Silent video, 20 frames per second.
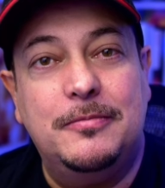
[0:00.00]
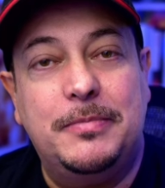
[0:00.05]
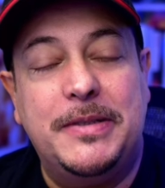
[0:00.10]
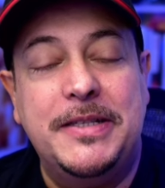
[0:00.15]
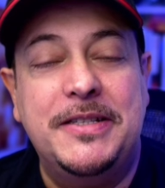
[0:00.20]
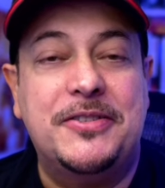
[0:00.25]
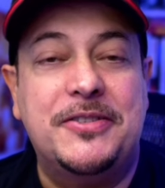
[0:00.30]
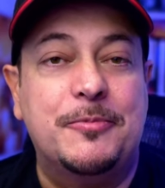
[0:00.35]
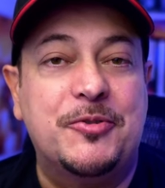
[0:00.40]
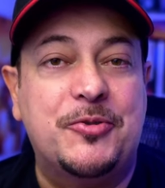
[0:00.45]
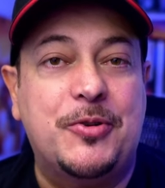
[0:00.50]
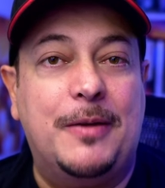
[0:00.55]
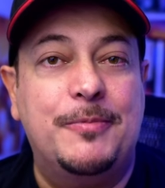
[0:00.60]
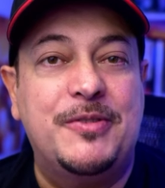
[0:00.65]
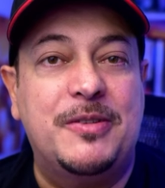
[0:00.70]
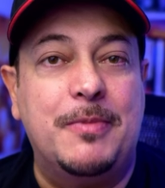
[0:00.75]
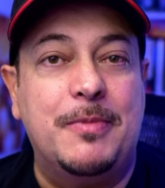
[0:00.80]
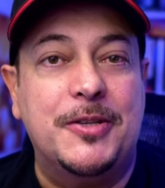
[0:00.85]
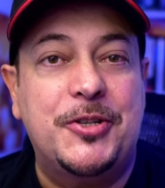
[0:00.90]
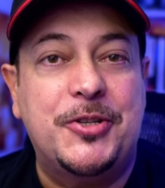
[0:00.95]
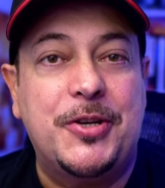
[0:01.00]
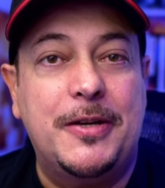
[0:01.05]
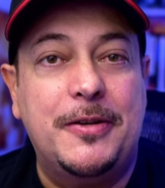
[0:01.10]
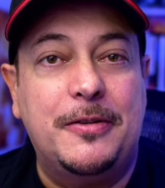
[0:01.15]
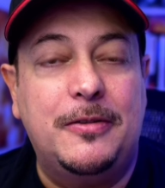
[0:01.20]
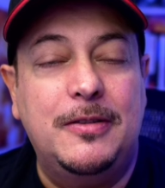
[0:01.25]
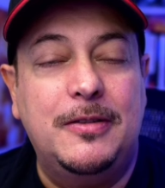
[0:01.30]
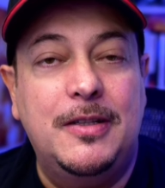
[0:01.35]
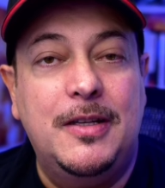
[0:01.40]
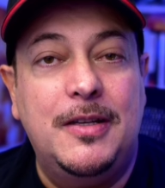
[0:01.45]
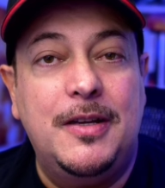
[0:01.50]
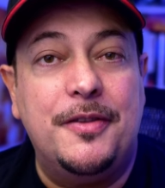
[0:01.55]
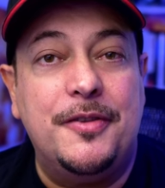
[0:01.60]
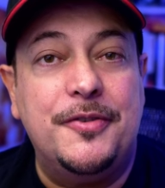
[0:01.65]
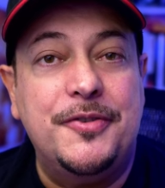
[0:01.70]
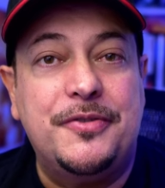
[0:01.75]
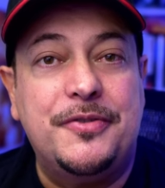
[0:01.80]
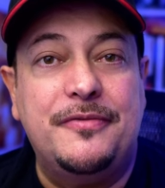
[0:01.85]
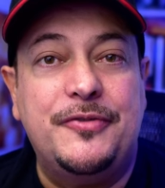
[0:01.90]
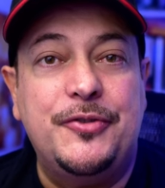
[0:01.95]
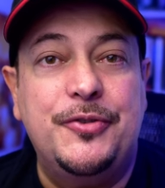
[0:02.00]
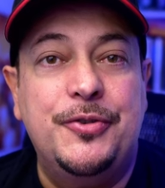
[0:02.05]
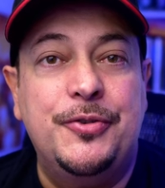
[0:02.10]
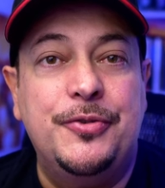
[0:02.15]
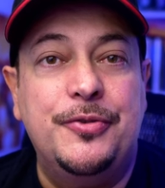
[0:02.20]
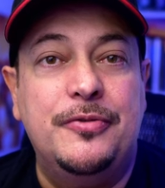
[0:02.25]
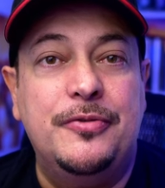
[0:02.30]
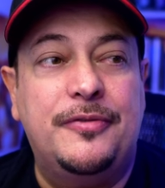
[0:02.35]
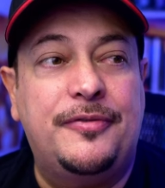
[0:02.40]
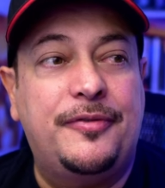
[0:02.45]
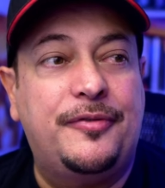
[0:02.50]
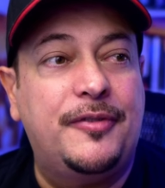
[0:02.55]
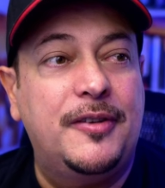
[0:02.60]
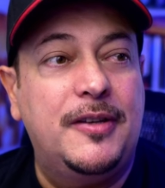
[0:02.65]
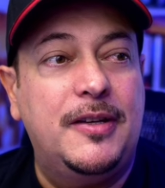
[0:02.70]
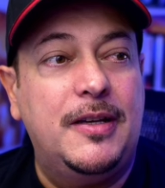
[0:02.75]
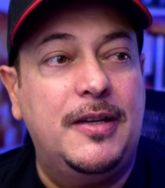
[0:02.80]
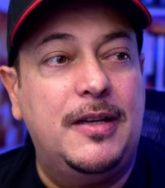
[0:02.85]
Please subscribe to my channel. Those of you who've